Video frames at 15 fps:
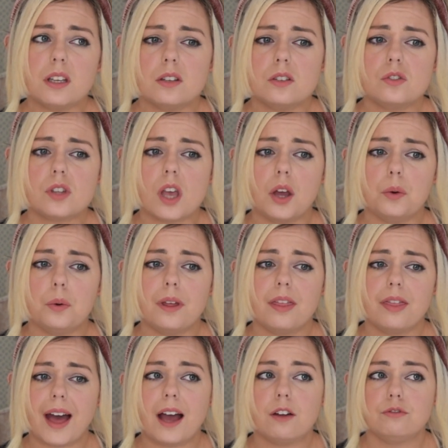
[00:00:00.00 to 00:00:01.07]
So
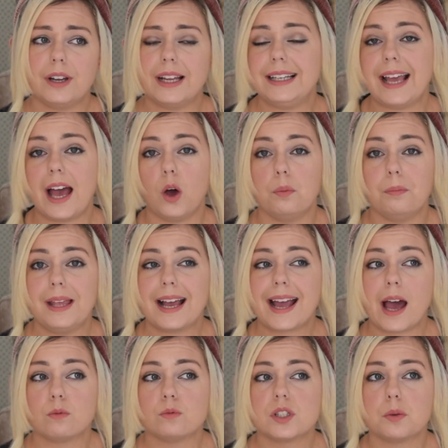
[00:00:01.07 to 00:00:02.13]
that really held me
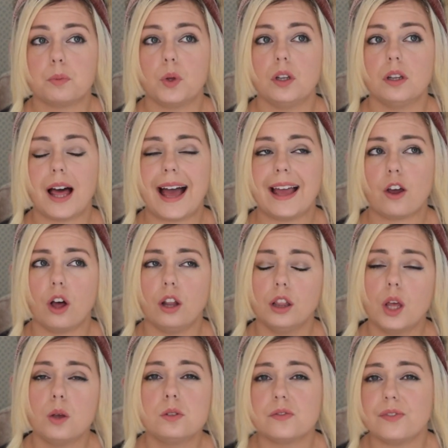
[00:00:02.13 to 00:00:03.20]
accountable. I got
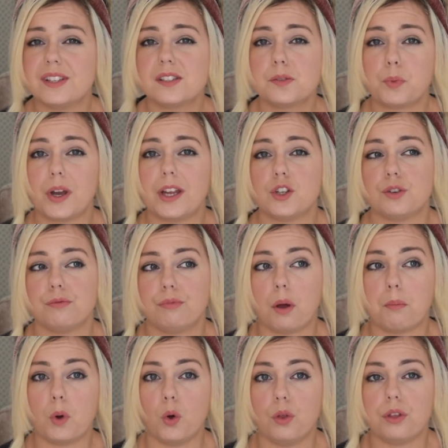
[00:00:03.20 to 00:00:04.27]
loads of inspiration
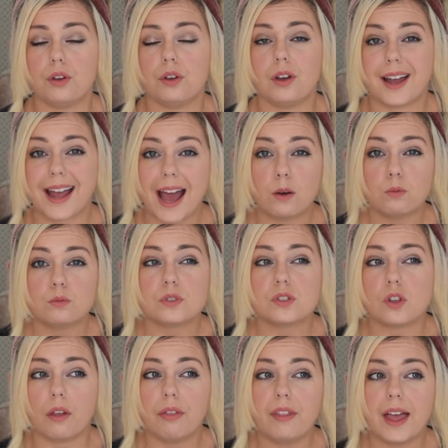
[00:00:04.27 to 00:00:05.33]
from other accounts
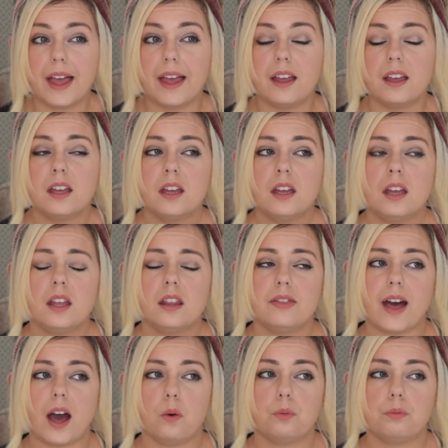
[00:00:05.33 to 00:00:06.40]
on there,
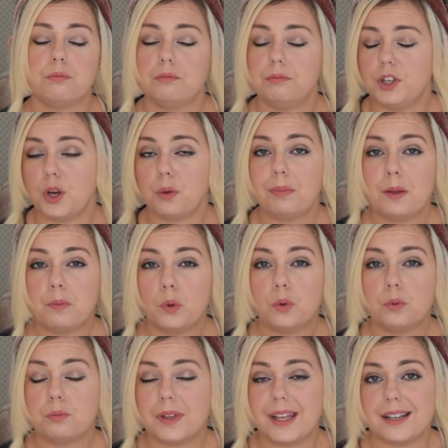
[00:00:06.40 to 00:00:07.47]
that
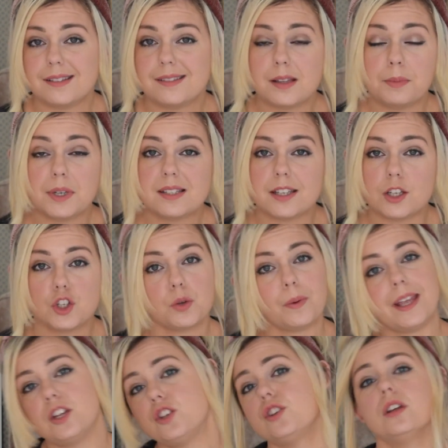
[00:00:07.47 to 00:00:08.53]
people in a similar
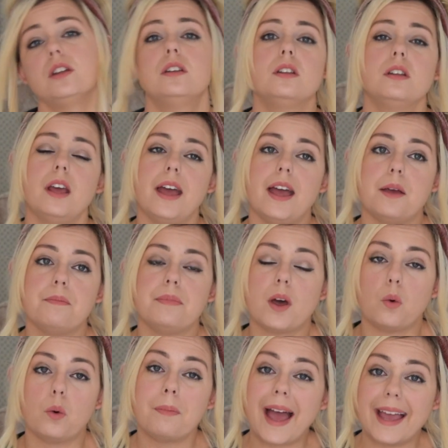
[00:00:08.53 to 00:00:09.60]
situation that
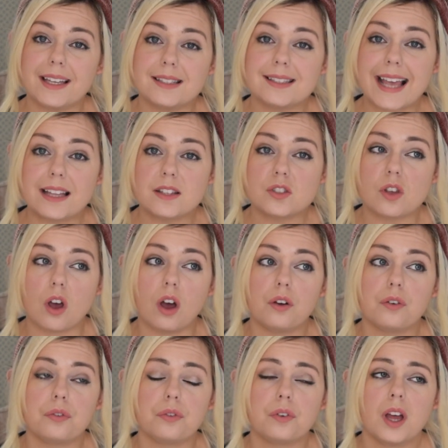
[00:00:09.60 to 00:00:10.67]
were paying debts
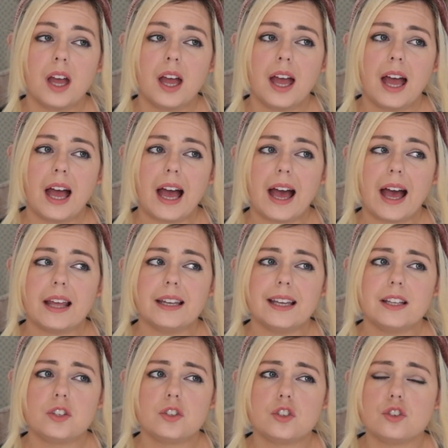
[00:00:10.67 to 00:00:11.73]
off, and
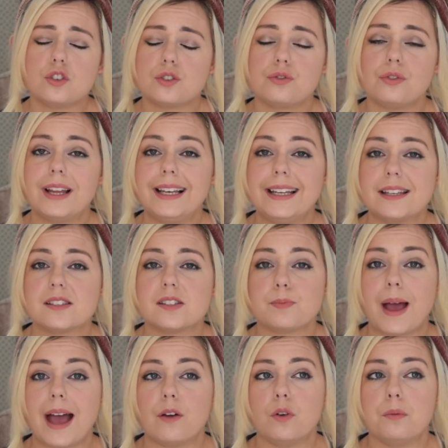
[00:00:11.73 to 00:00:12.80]
it's just really
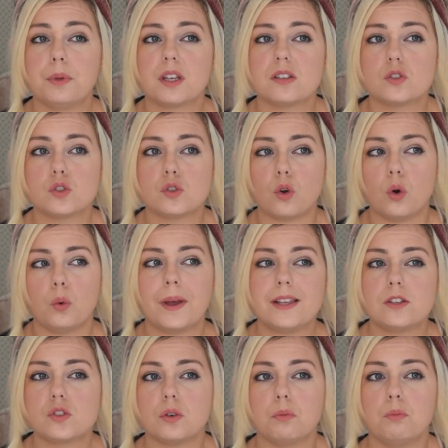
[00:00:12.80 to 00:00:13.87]
inspiring because there's
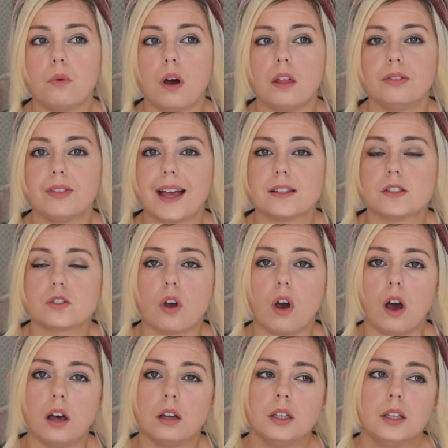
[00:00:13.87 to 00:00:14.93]
always someone that's
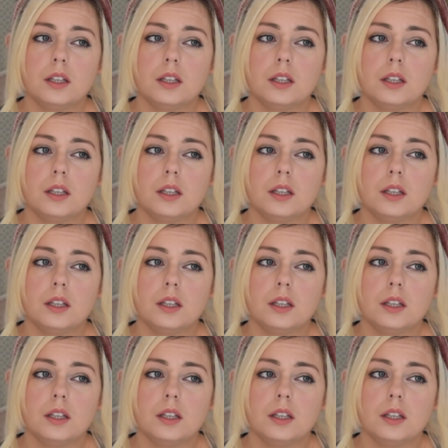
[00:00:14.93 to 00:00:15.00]
got